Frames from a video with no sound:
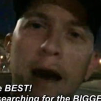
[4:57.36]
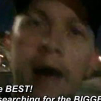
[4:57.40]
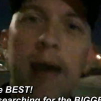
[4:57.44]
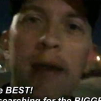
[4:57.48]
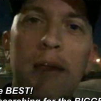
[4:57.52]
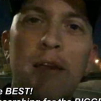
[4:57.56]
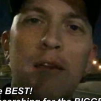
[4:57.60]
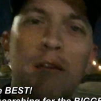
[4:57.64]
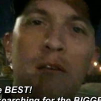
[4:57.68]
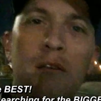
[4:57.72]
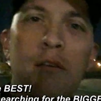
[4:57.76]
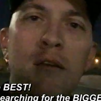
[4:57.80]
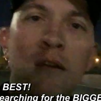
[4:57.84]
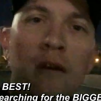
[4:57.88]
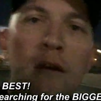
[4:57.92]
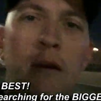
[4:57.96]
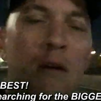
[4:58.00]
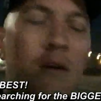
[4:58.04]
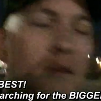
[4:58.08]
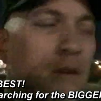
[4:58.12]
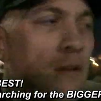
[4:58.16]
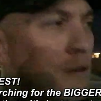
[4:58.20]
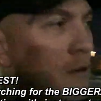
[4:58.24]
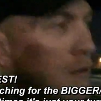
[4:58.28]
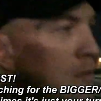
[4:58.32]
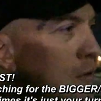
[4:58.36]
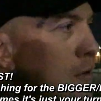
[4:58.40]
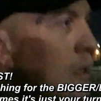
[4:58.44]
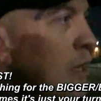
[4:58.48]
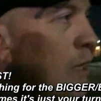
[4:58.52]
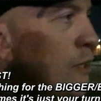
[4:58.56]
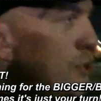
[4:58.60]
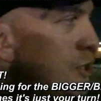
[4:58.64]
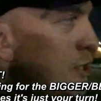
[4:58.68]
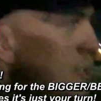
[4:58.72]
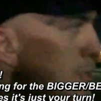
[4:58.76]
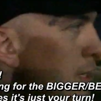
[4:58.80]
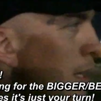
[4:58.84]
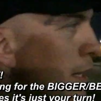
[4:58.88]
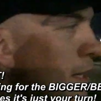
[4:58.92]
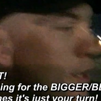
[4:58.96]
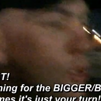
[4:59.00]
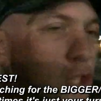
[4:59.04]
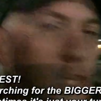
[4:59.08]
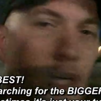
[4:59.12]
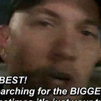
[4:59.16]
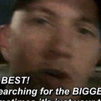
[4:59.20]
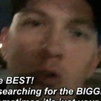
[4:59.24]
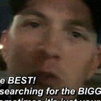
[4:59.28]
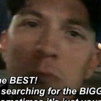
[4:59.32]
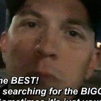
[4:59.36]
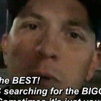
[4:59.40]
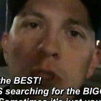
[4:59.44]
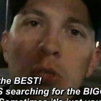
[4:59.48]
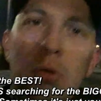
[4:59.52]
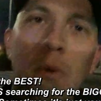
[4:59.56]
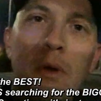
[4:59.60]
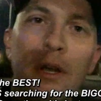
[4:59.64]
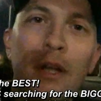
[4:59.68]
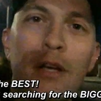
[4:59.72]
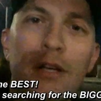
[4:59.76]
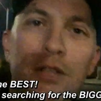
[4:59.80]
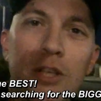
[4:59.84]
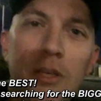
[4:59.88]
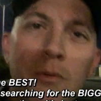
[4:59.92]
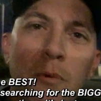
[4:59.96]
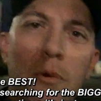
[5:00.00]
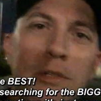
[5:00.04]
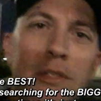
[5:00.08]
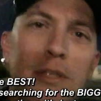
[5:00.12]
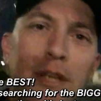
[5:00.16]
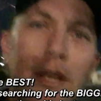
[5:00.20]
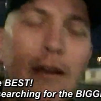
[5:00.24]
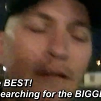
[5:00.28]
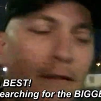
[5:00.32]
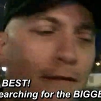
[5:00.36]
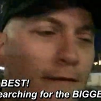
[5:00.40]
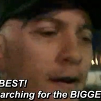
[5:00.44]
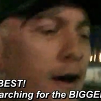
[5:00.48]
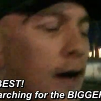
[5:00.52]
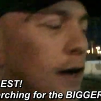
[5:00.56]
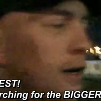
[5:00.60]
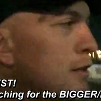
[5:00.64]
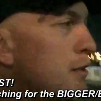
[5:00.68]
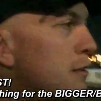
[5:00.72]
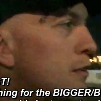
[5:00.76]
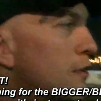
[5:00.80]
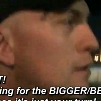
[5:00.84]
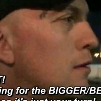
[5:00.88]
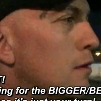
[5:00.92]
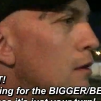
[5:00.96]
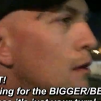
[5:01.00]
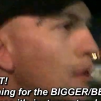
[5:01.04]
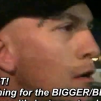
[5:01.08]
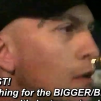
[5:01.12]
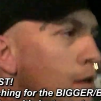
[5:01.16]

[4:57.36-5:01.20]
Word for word: guy and she's got to choose between us. She wants to get fucked.